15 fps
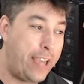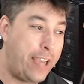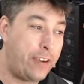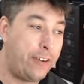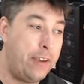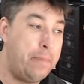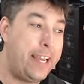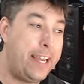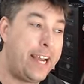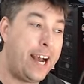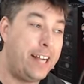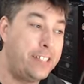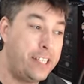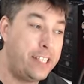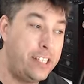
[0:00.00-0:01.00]
Because
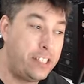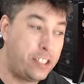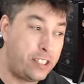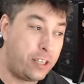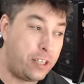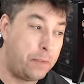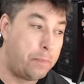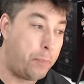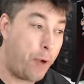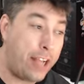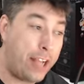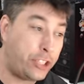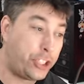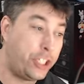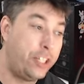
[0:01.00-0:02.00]
his suppression